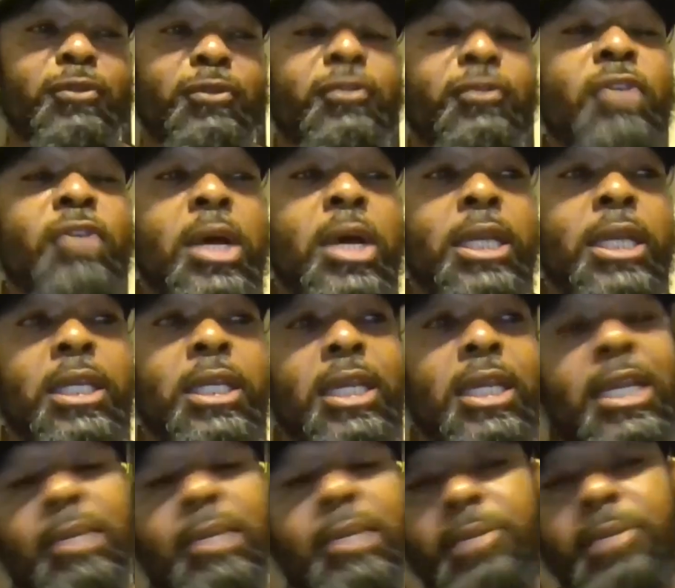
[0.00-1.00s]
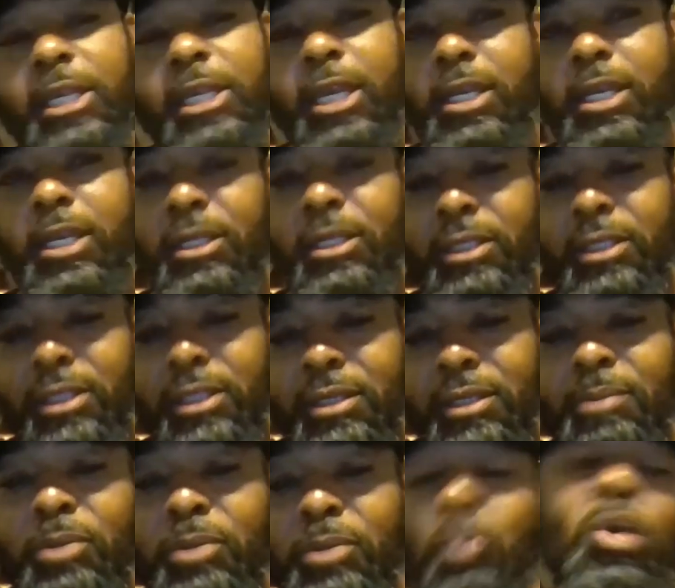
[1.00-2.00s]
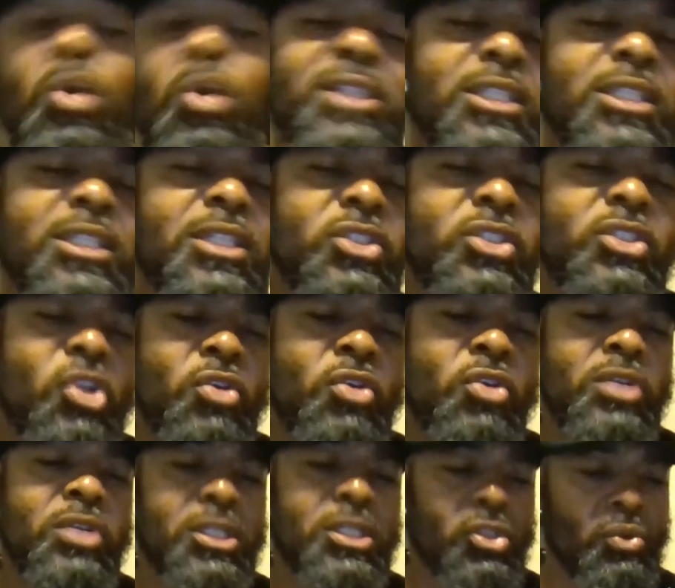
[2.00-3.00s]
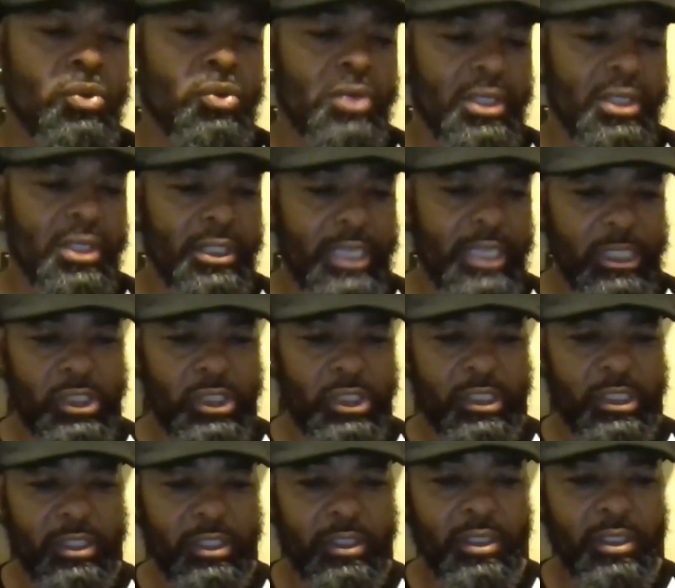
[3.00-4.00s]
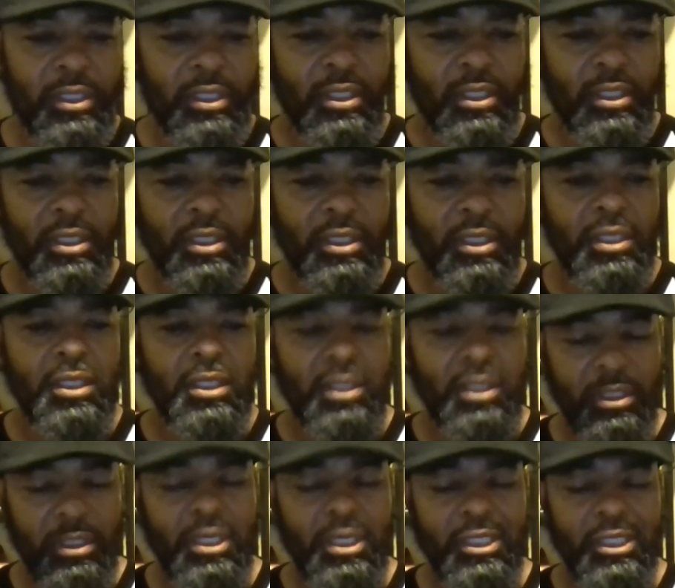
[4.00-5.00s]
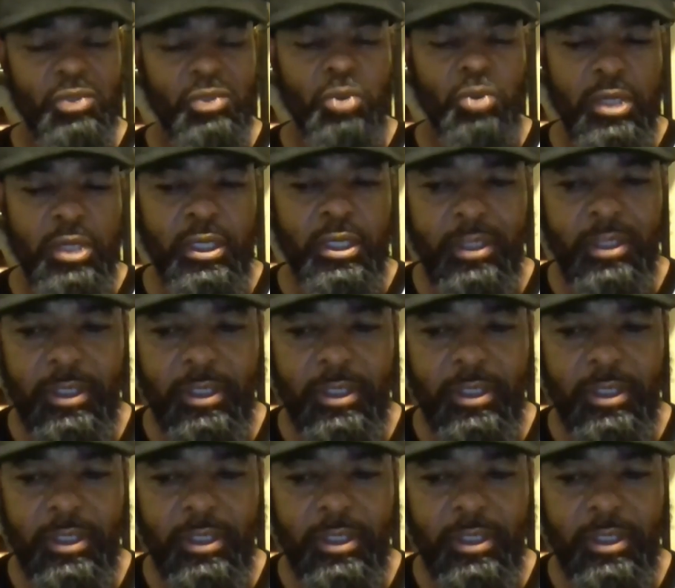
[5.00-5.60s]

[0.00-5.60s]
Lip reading: fun in the beginning, but once it turned into an addiction, that's when,